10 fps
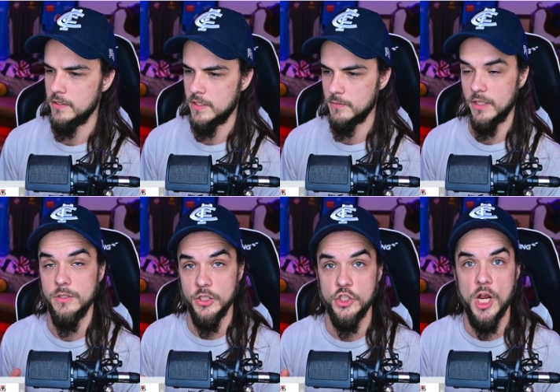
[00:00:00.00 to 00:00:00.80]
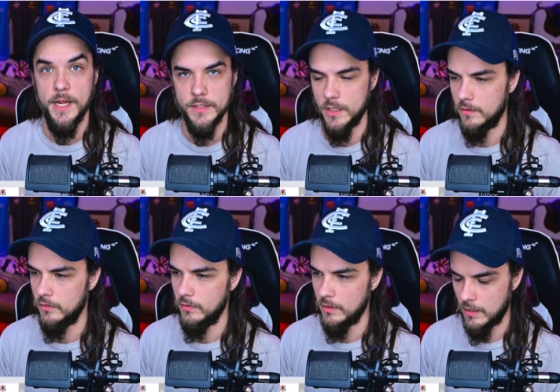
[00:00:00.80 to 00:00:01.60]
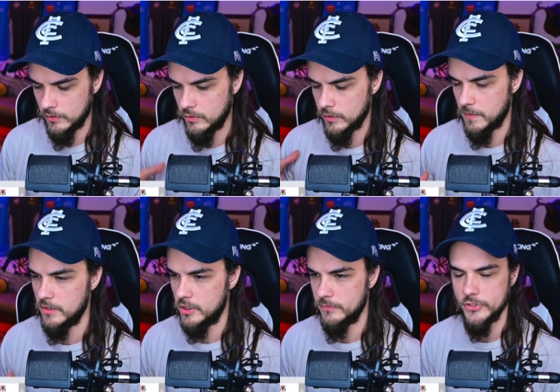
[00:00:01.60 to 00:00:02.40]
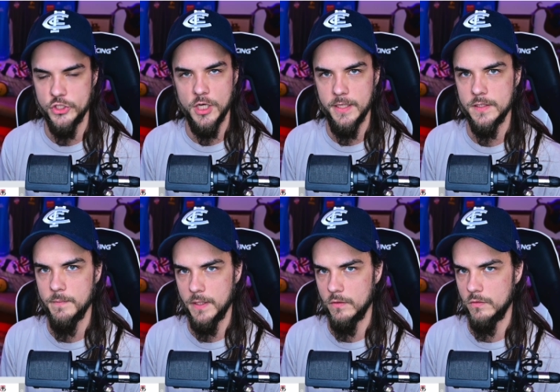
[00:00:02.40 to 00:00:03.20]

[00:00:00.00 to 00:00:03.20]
It seems like the Giants, like out of the two expansion teams, the Giants have been